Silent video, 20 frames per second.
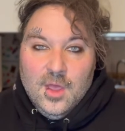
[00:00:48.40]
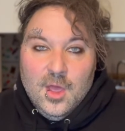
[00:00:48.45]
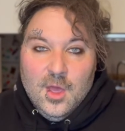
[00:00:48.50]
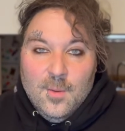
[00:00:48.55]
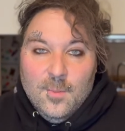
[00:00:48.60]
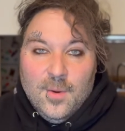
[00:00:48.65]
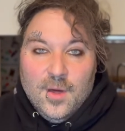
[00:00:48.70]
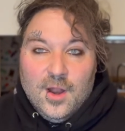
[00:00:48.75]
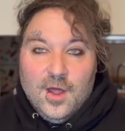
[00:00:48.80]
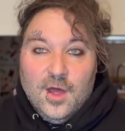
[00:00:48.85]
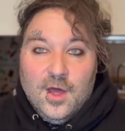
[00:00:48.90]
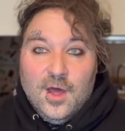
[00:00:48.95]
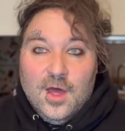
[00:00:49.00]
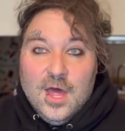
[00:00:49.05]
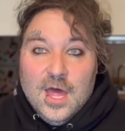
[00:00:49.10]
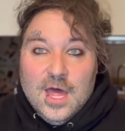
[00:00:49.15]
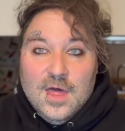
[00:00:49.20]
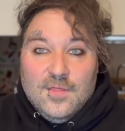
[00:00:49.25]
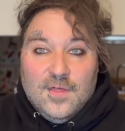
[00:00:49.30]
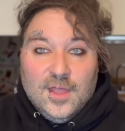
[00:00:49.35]
But uh,
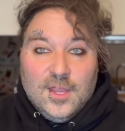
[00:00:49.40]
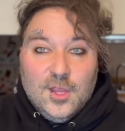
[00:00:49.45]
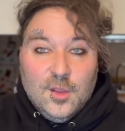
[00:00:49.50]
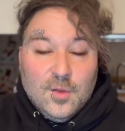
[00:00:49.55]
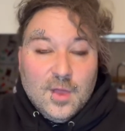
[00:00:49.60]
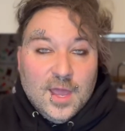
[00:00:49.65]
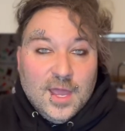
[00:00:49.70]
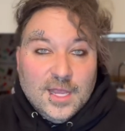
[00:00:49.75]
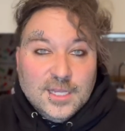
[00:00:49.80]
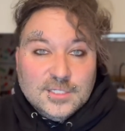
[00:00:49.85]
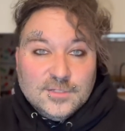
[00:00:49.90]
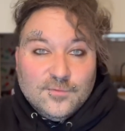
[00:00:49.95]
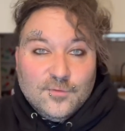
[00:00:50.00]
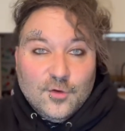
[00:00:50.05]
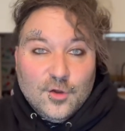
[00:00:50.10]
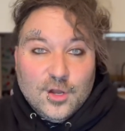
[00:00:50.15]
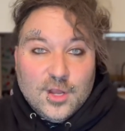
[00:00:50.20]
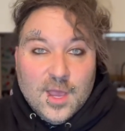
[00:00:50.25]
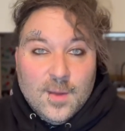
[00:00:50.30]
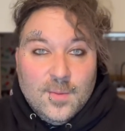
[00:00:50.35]
thank you guys
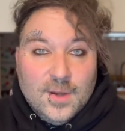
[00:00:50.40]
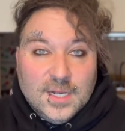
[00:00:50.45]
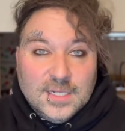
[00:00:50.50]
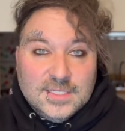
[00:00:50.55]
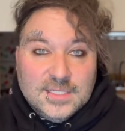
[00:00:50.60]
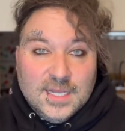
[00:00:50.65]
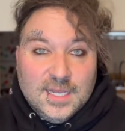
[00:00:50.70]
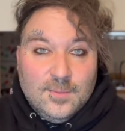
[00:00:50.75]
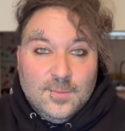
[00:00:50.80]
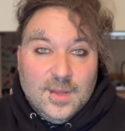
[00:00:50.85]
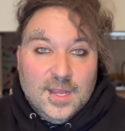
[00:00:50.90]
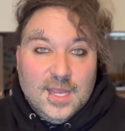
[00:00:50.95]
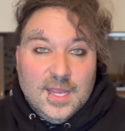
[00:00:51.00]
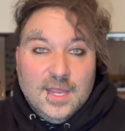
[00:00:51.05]
for coming and seeing me.